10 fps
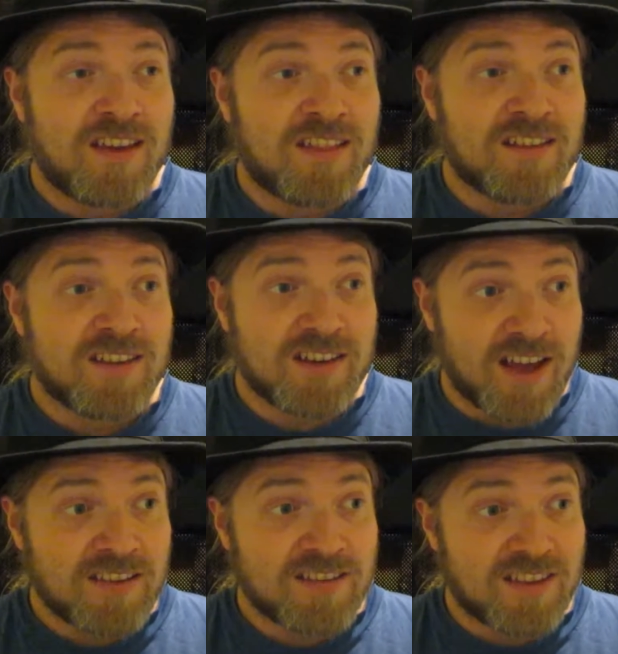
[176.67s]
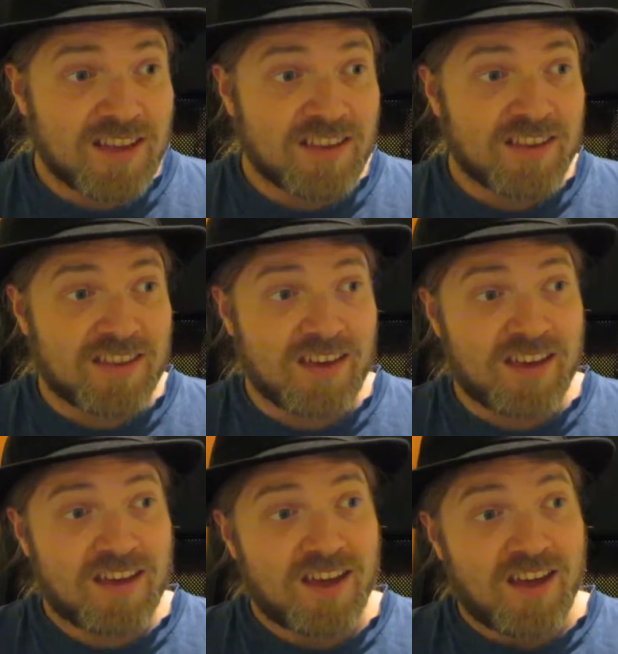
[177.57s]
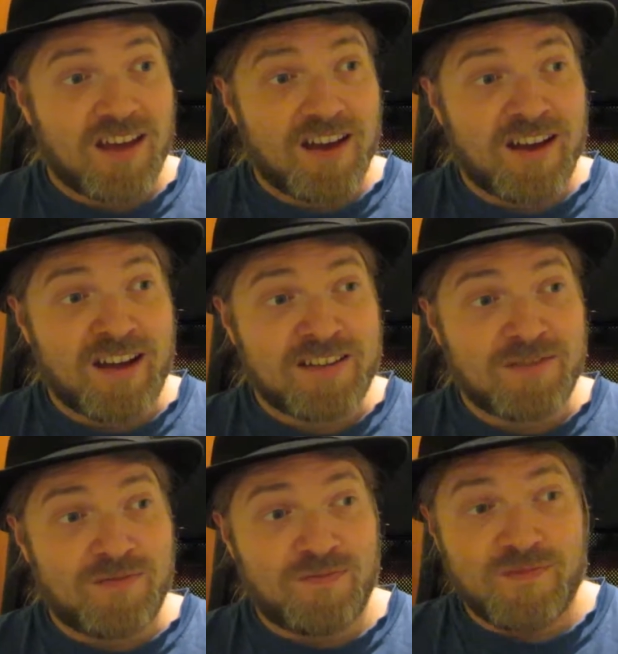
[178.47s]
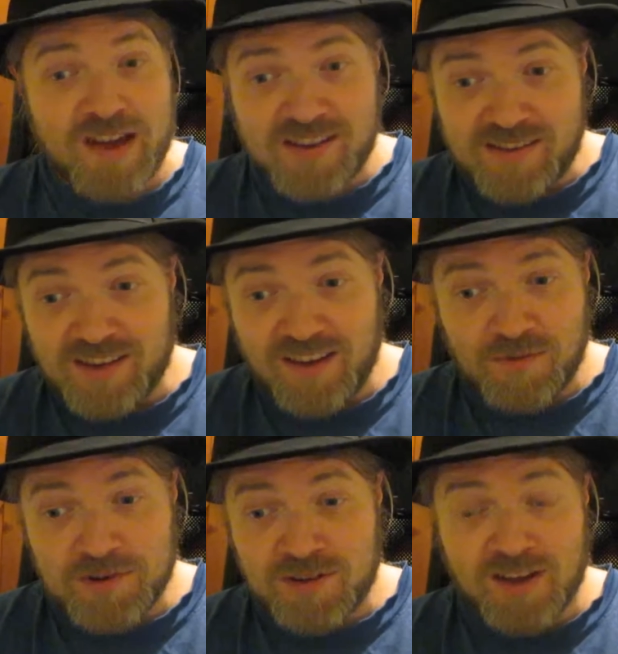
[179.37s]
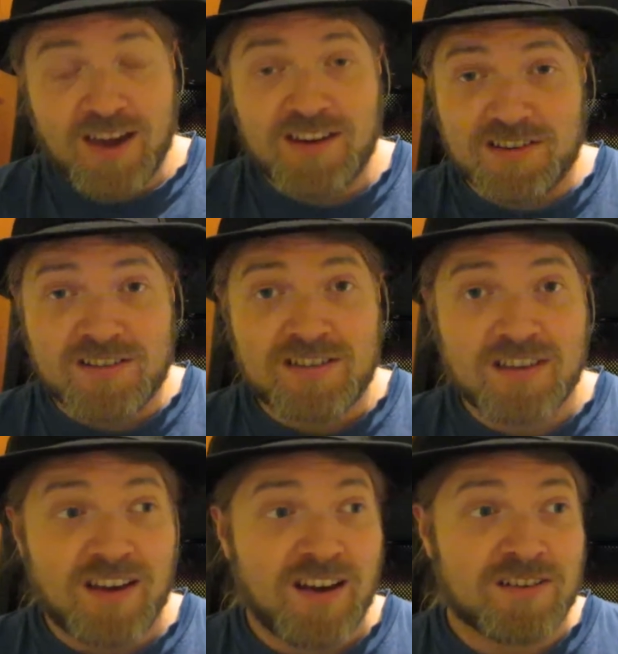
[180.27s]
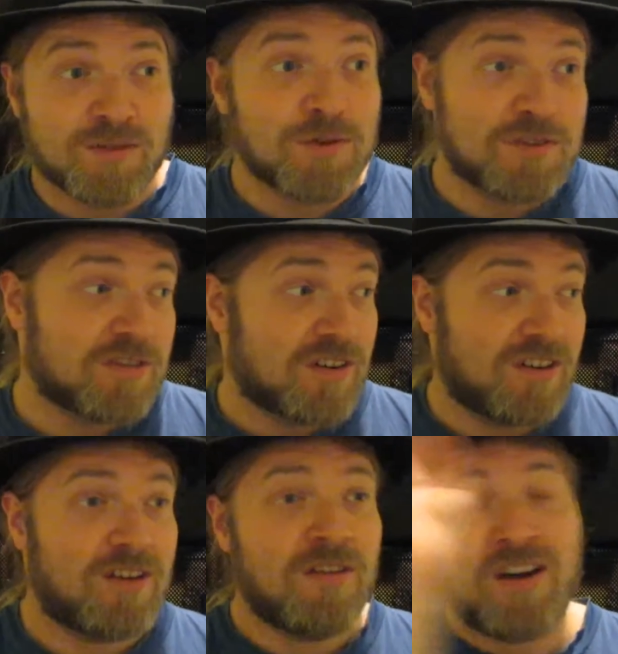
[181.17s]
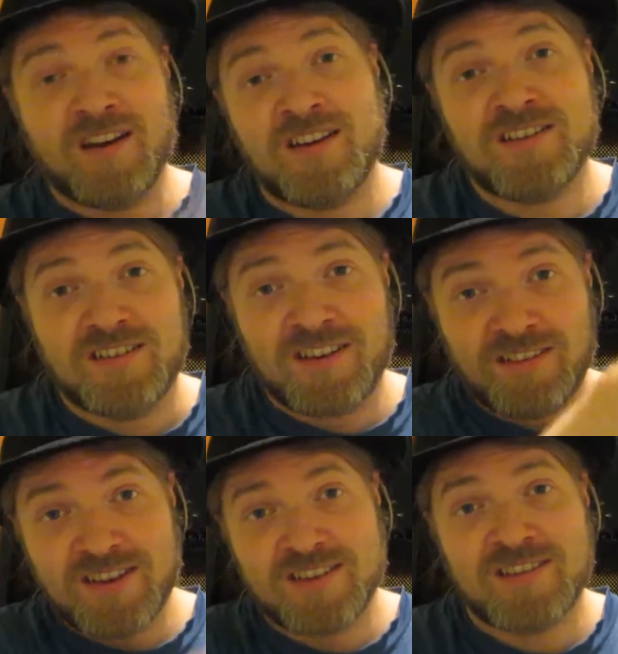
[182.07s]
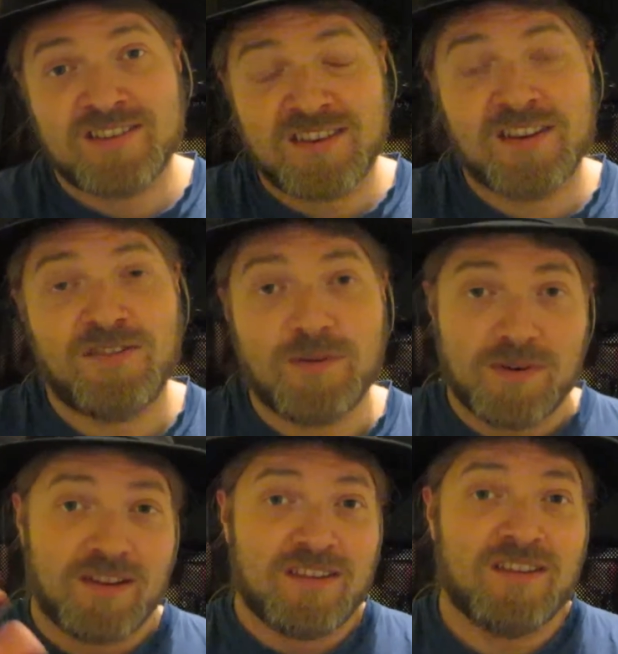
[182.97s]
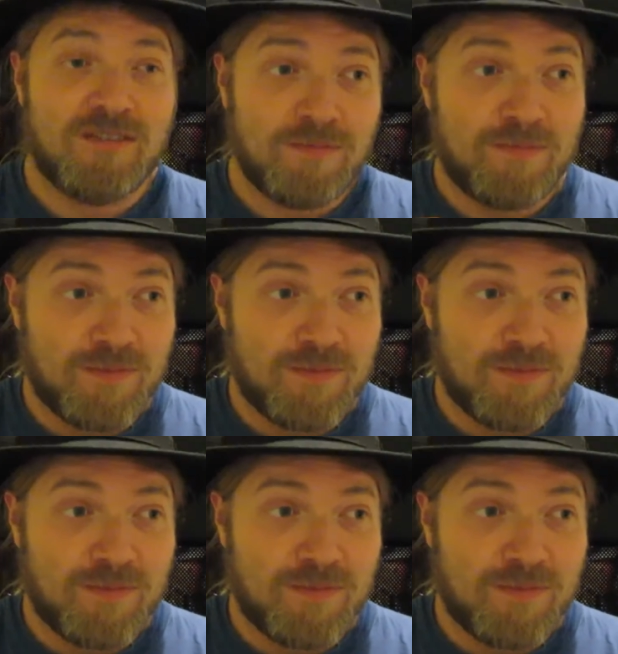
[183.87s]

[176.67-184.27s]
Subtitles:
And they said yes. And then like I had to edit it, which took ages, because I was just going to go, here it is, here's an interview, but no,